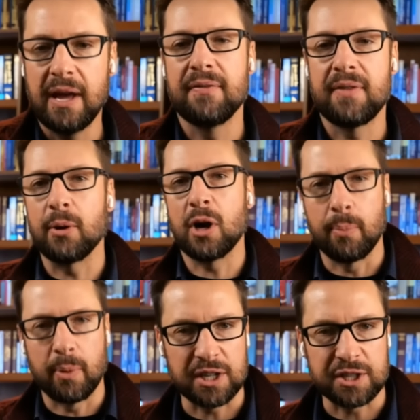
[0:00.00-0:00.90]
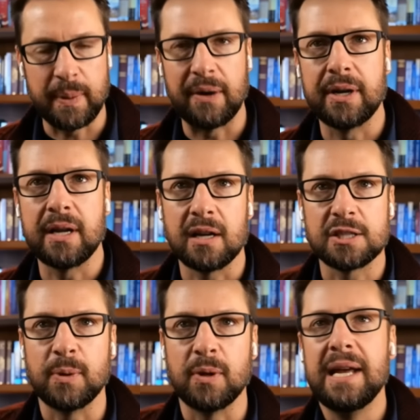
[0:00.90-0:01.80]
that I would call prosperity
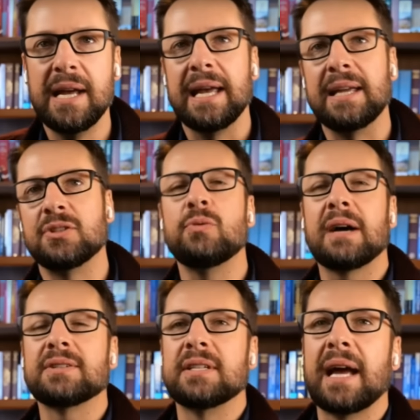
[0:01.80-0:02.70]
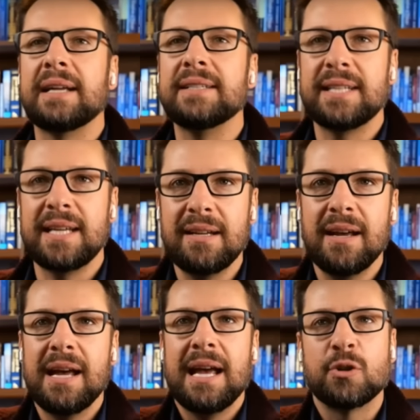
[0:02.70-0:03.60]
gospel. In two thousand nineteen,
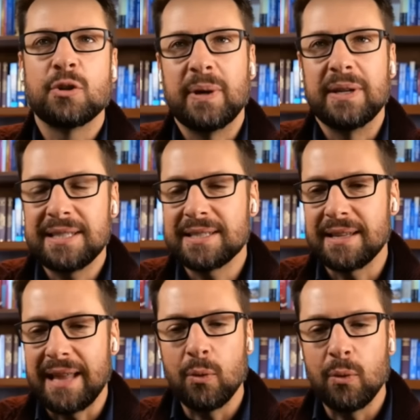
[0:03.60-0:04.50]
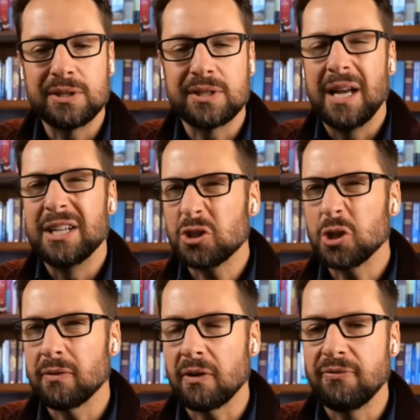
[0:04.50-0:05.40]
his repentance, that was just
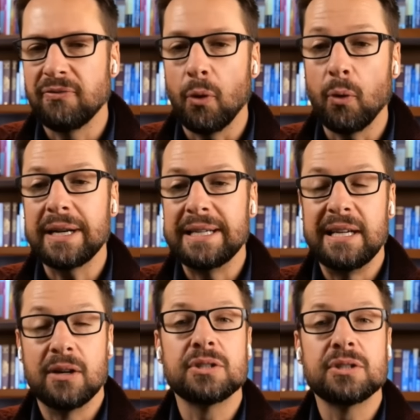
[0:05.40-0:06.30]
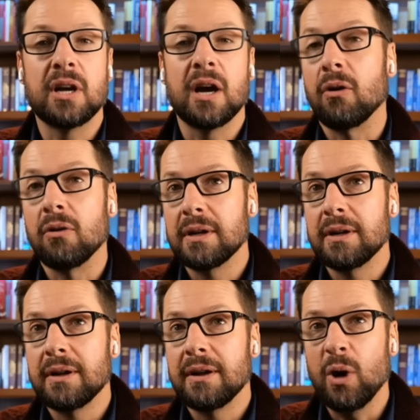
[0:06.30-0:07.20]
over four years ago.
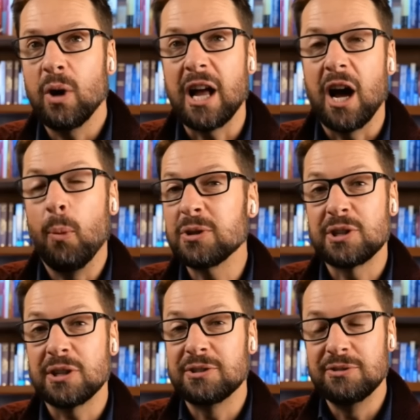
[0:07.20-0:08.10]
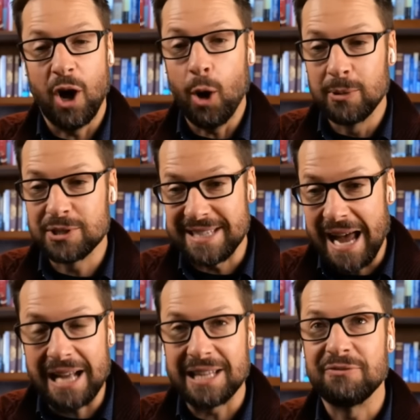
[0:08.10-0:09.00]
Well, almost almost
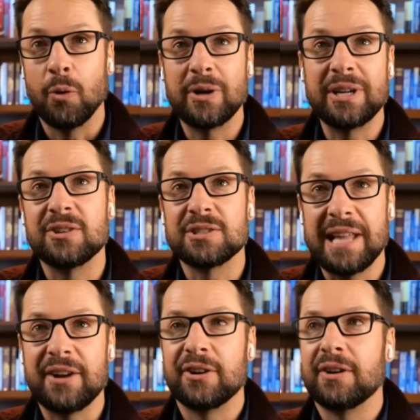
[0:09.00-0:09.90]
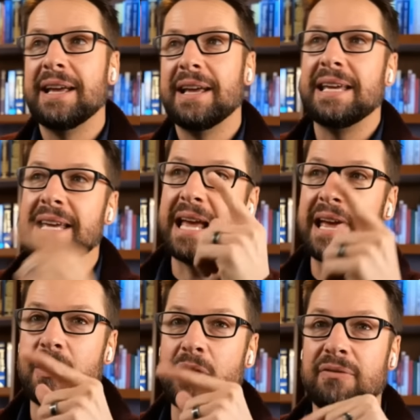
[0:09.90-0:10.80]
exactly four years later, he
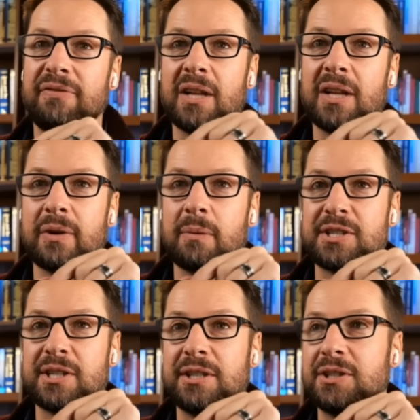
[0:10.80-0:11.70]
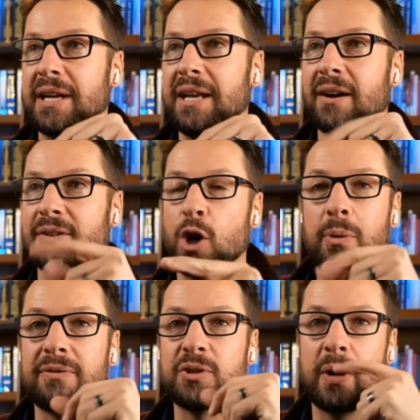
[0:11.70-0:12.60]
gave the following message in October
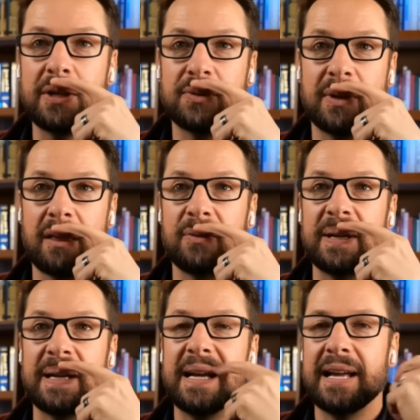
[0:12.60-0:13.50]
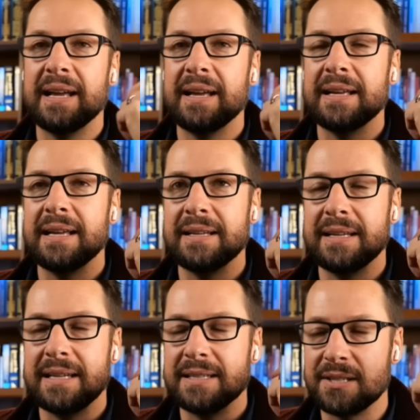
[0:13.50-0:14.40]
of twenty twenty-three,
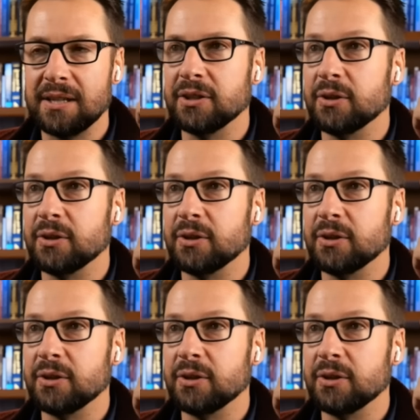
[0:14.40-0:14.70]
still doing it.